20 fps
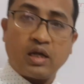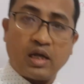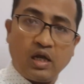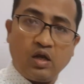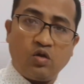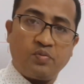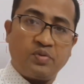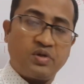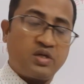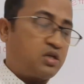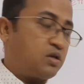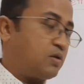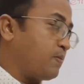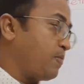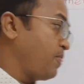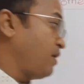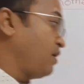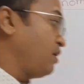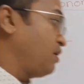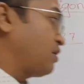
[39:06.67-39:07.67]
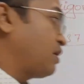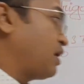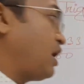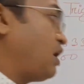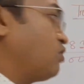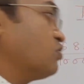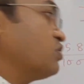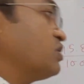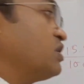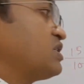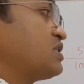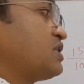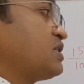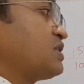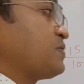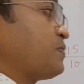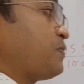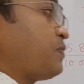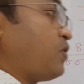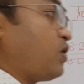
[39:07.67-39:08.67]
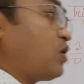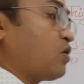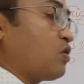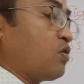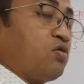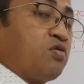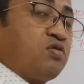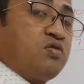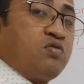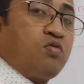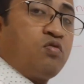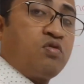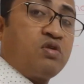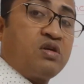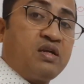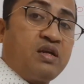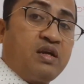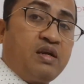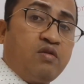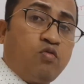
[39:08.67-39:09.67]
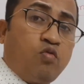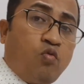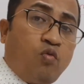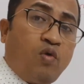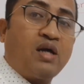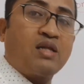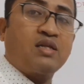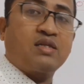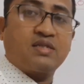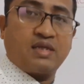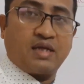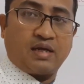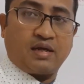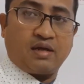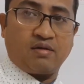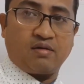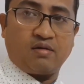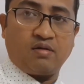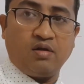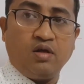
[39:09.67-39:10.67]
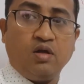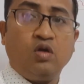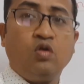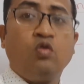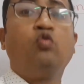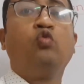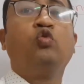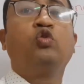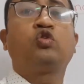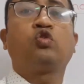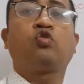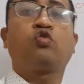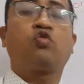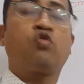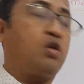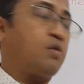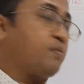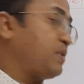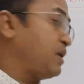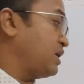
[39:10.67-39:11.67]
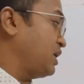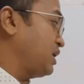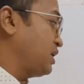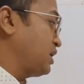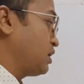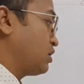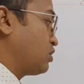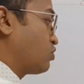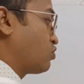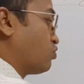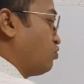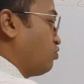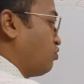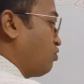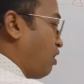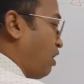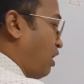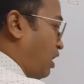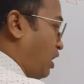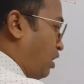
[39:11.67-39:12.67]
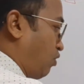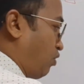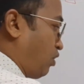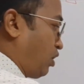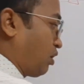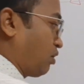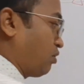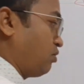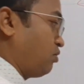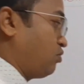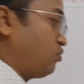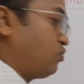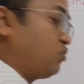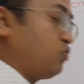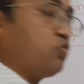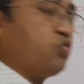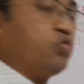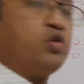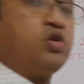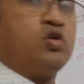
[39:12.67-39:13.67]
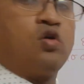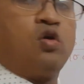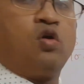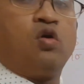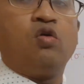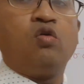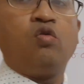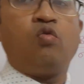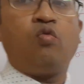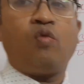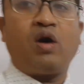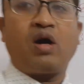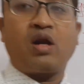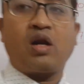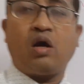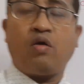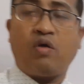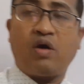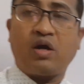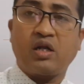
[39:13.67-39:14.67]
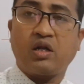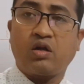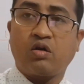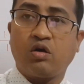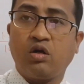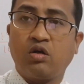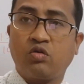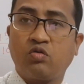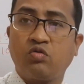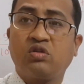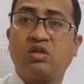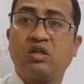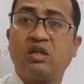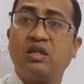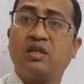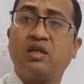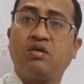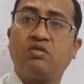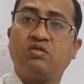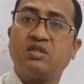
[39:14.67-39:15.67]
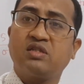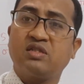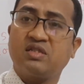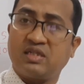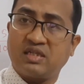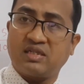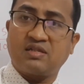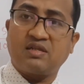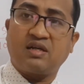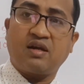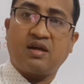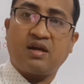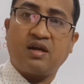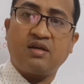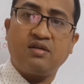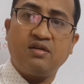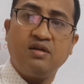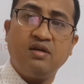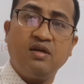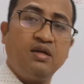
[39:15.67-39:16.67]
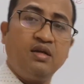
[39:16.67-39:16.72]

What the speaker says: kilometer. Now this is for 1 second. We should convert it into hour. We know 1 hour equal to 3600